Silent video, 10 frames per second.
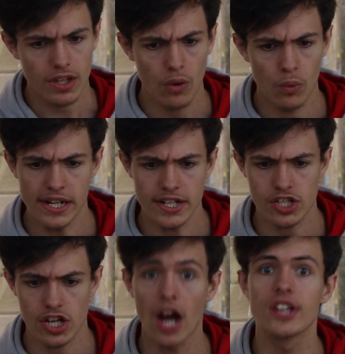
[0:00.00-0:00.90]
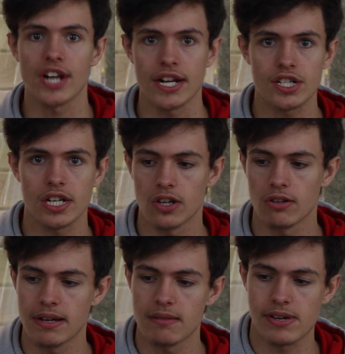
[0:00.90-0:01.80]
which I changed a
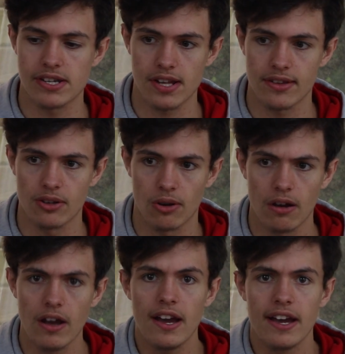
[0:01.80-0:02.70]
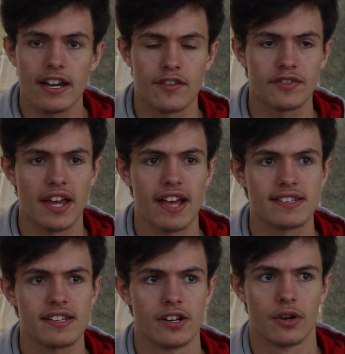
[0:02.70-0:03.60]
little bit because I thought if
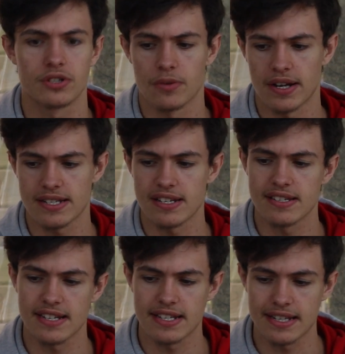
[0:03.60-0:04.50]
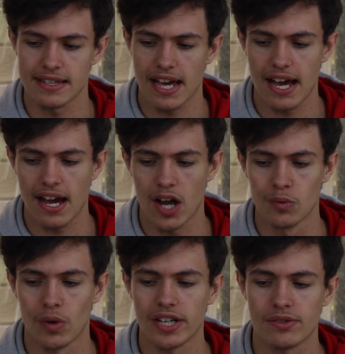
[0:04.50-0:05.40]
there's an old Yuan-Ti city there, I
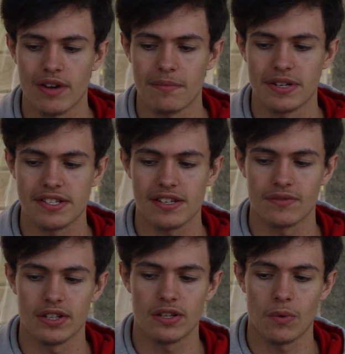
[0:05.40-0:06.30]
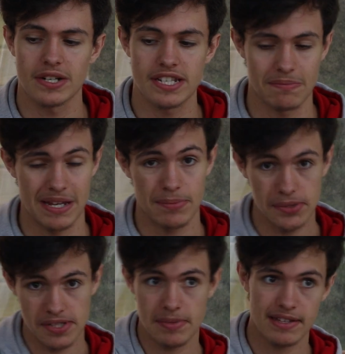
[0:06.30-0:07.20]
wanted remnants of the Yuan-Ti
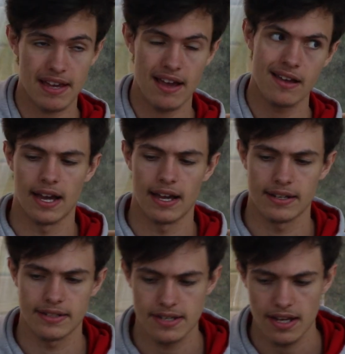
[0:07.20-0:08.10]
people to be there. And